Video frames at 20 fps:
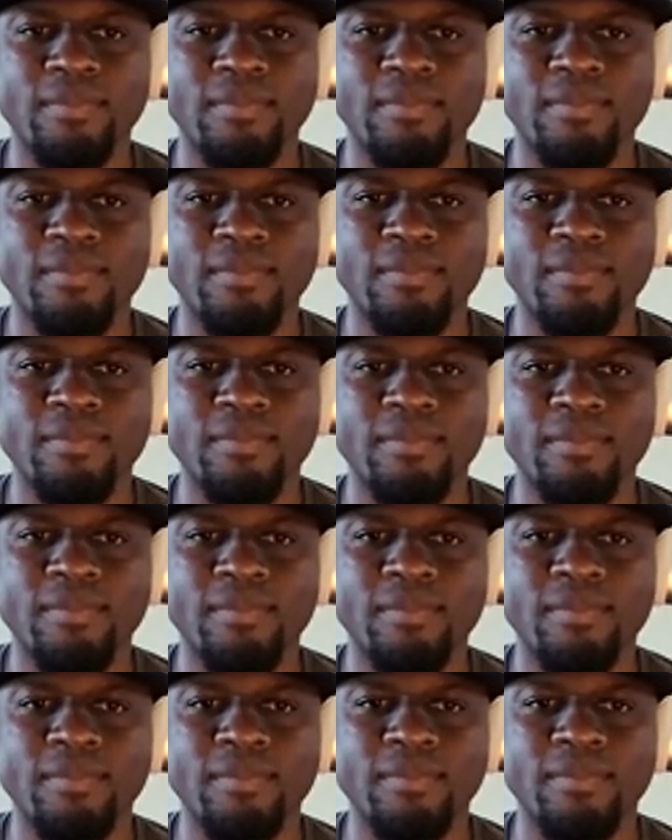
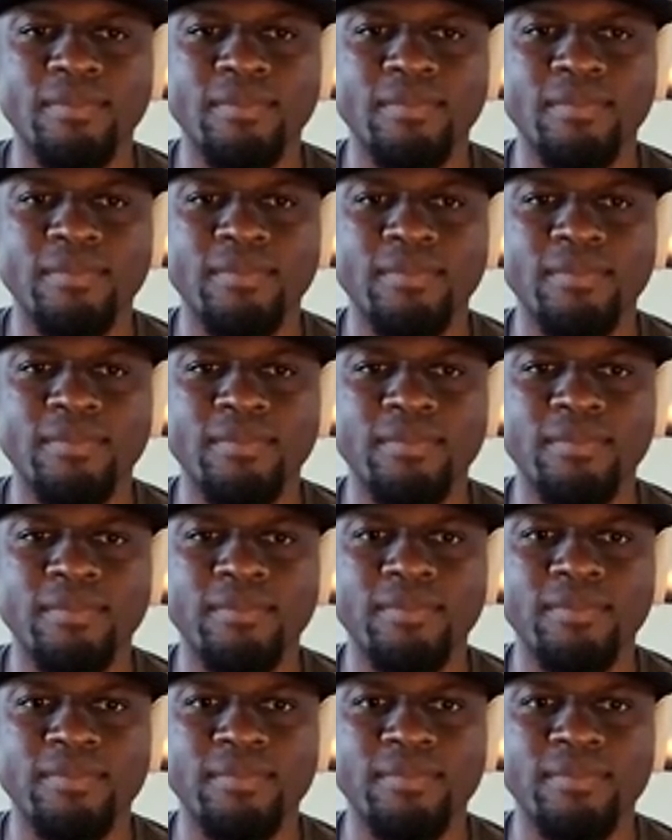
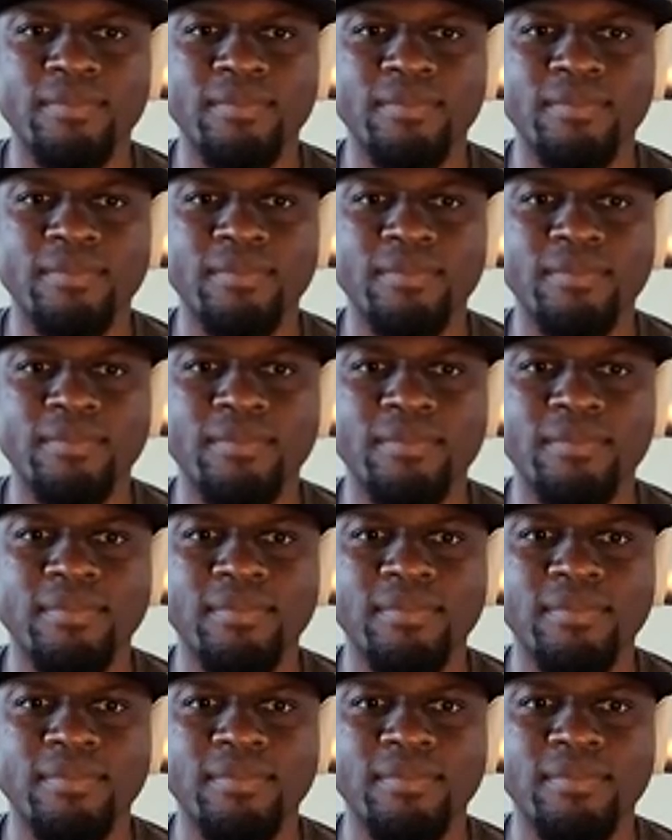This person isn't speaking.